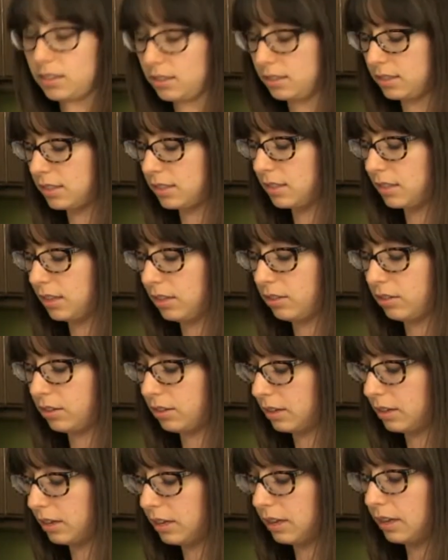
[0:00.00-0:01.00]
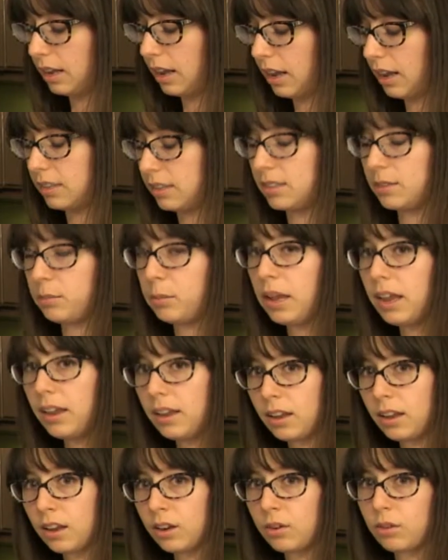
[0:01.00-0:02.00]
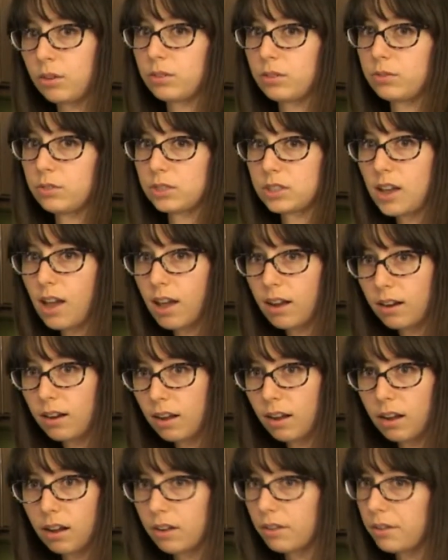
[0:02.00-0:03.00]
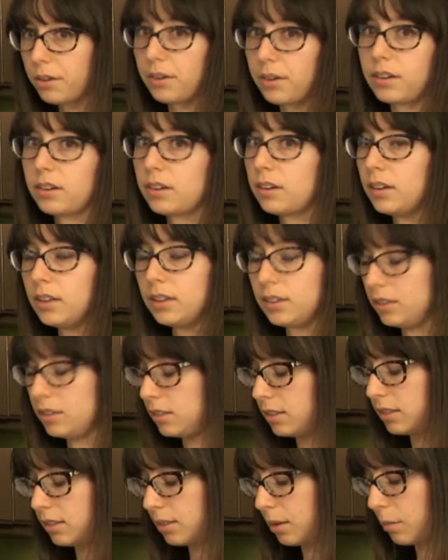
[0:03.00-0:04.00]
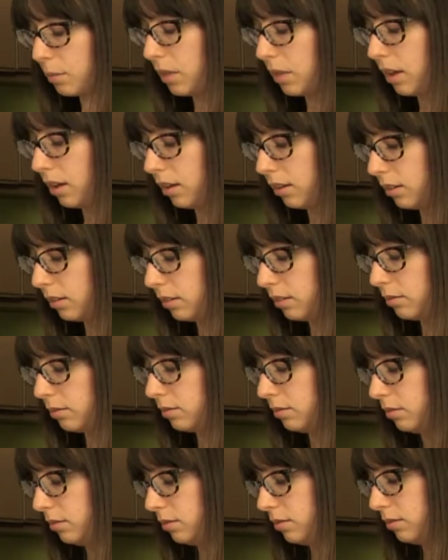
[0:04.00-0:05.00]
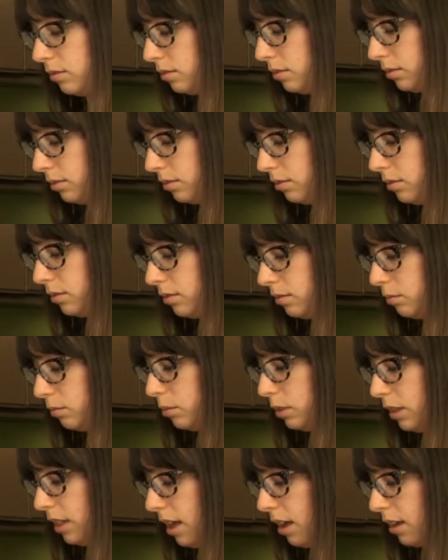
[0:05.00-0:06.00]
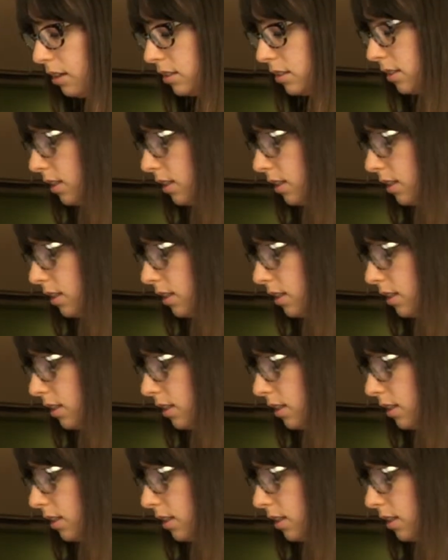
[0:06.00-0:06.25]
It's either eggs and bacon or frittata or something with eggs.